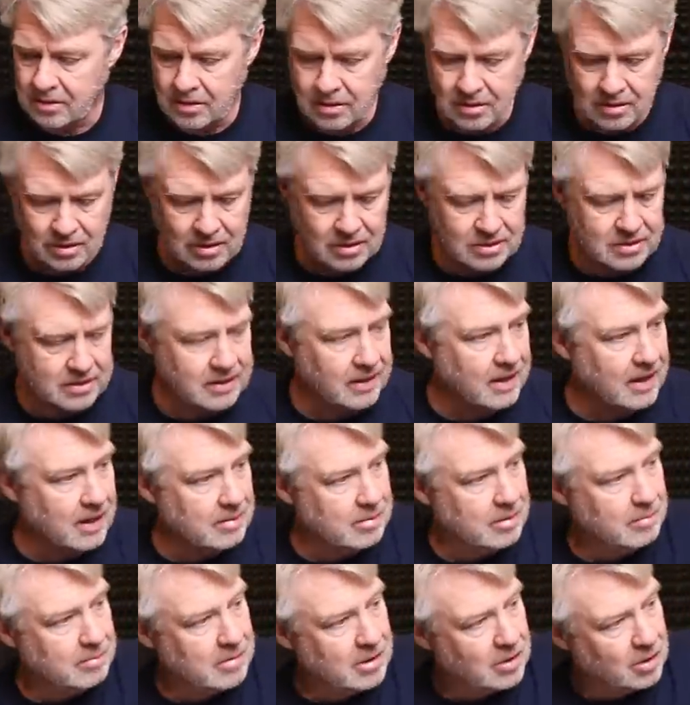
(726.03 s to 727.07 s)
You could slam
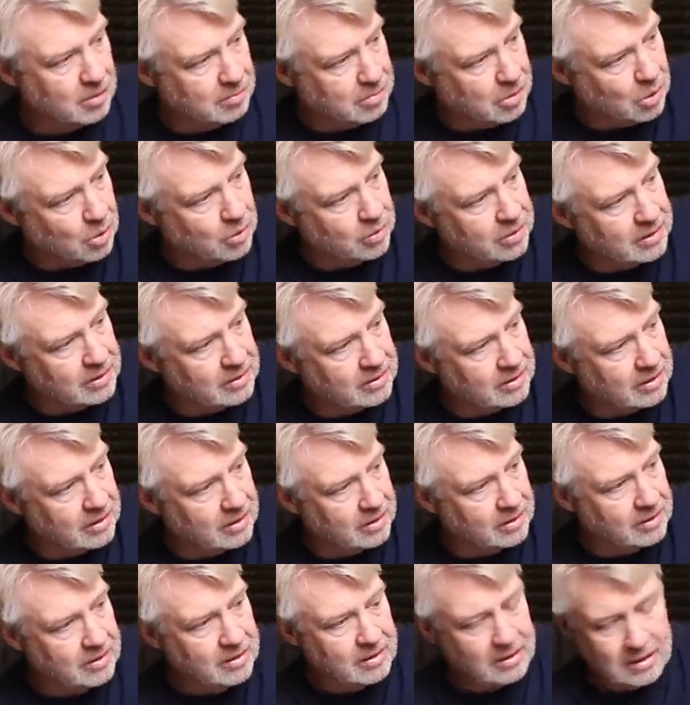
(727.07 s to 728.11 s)
a bigger port in
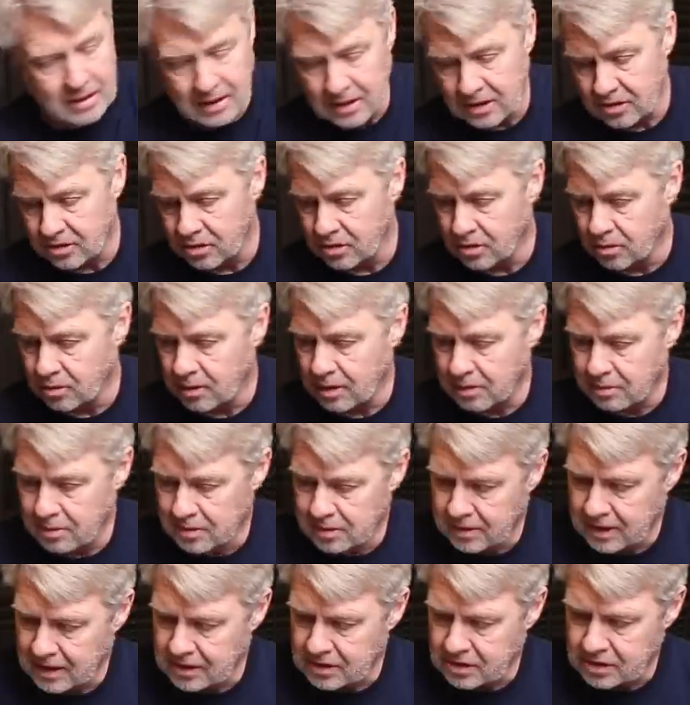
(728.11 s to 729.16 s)
there and do away
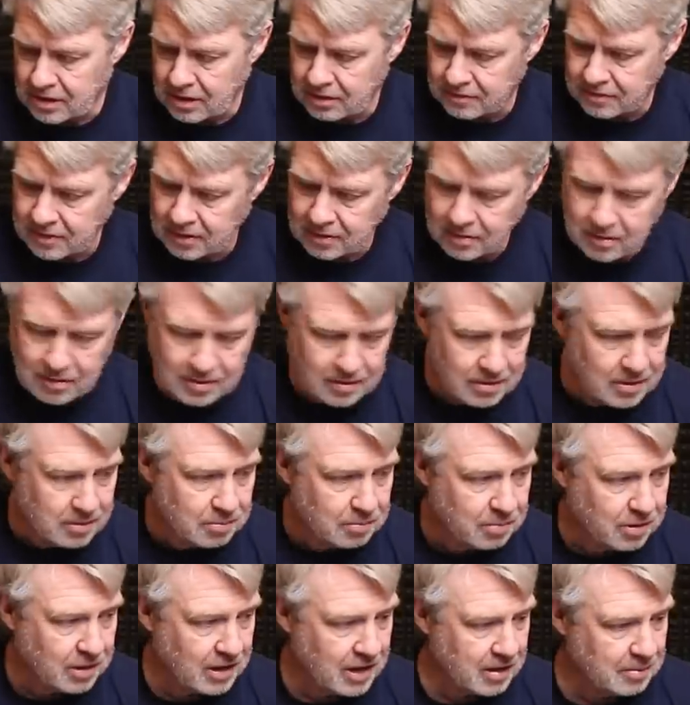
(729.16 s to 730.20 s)
with that chuffing
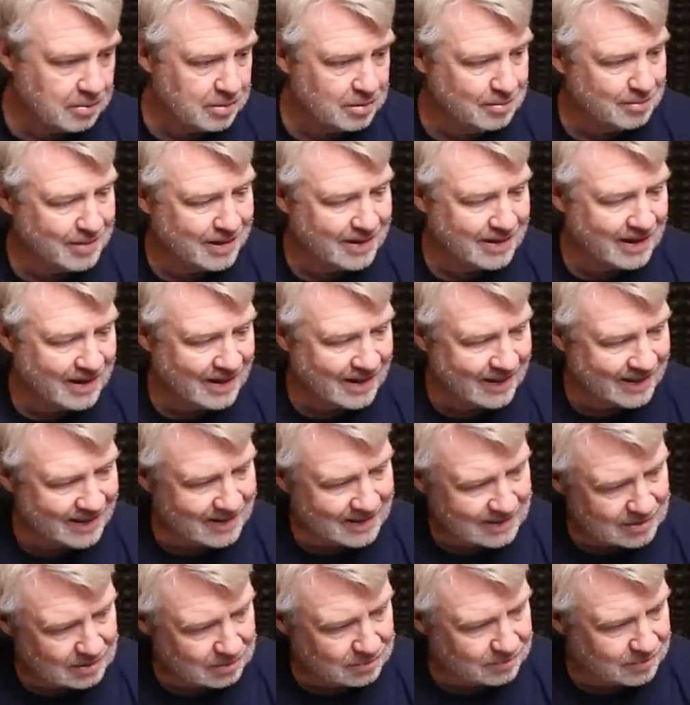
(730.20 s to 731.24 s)
problem. But I
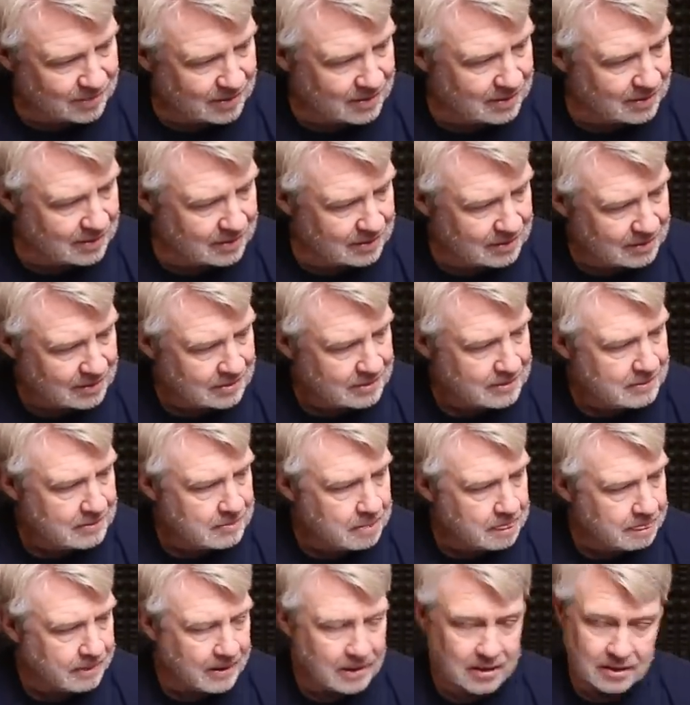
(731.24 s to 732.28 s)
get the feeling
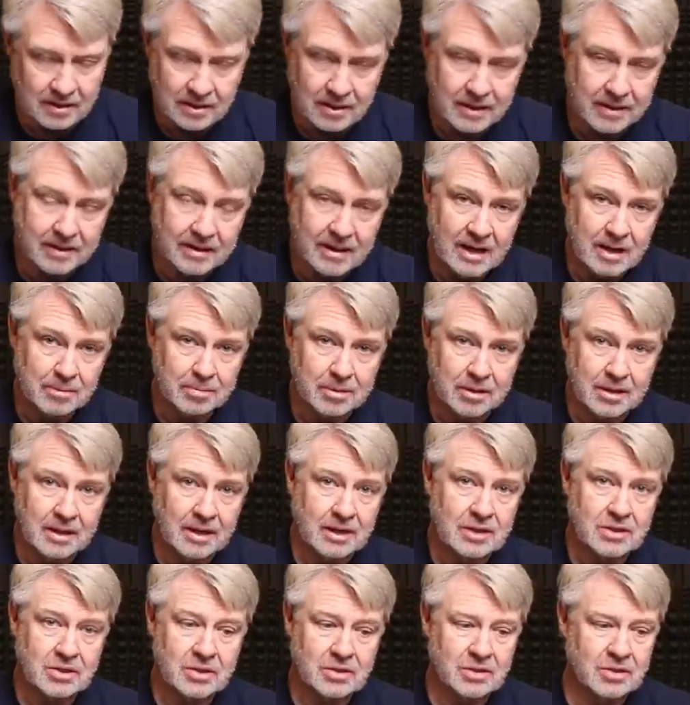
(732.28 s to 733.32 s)
in a lot of
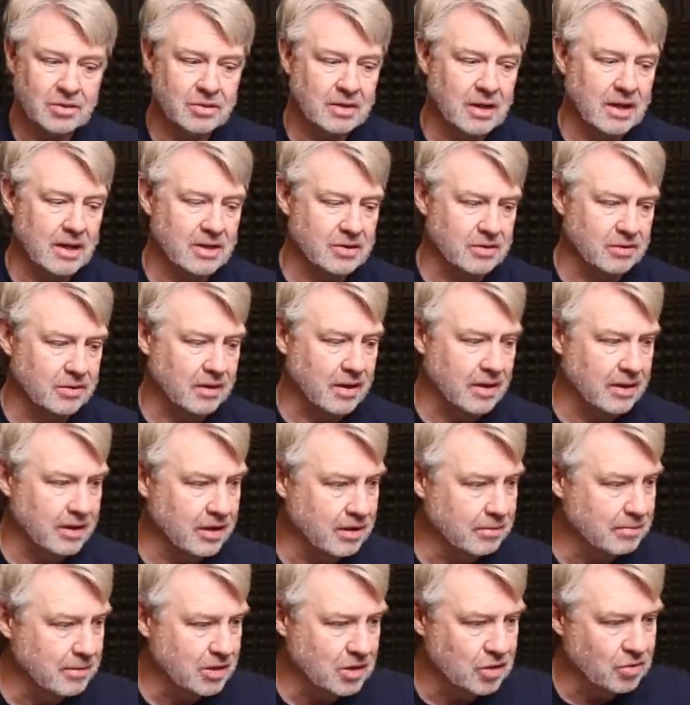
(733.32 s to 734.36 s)
applications, you guys are not
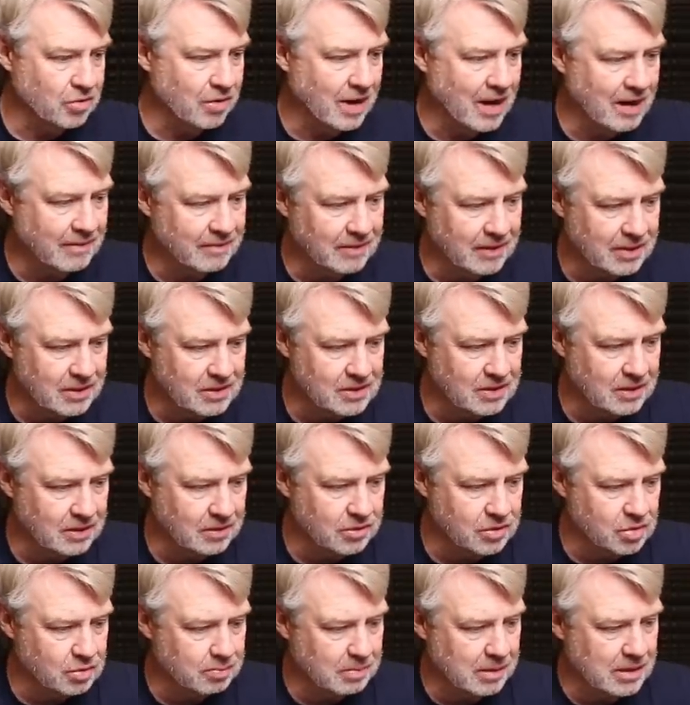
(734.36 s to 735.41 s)
going to be driving this
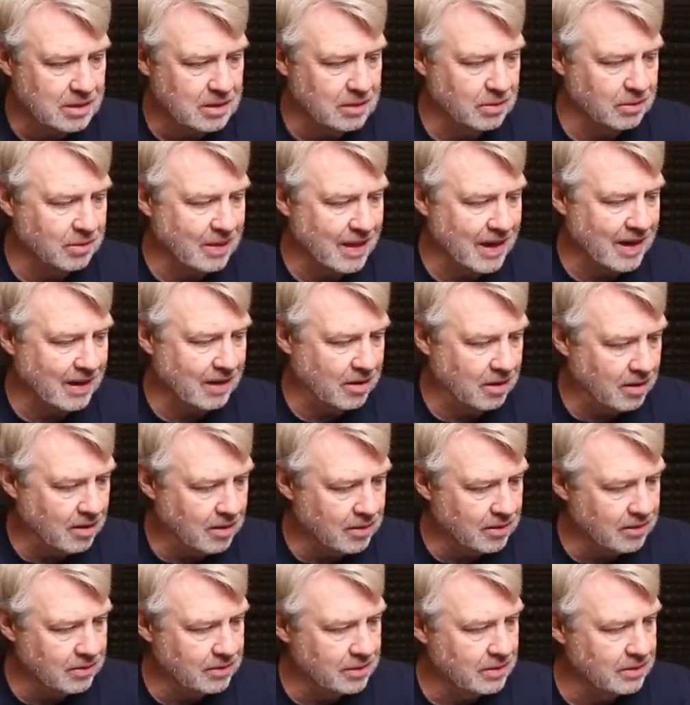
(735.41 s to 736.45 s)
little speaker that
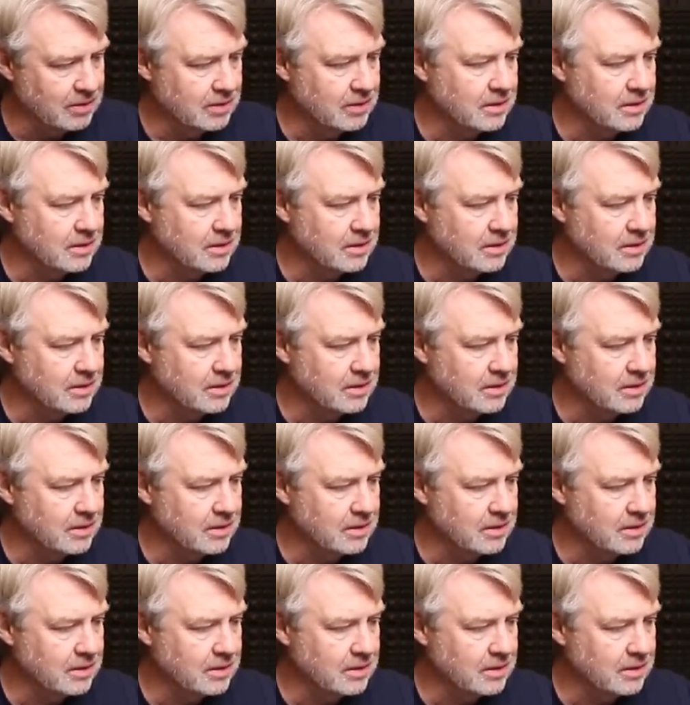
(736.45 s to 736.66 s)
hard.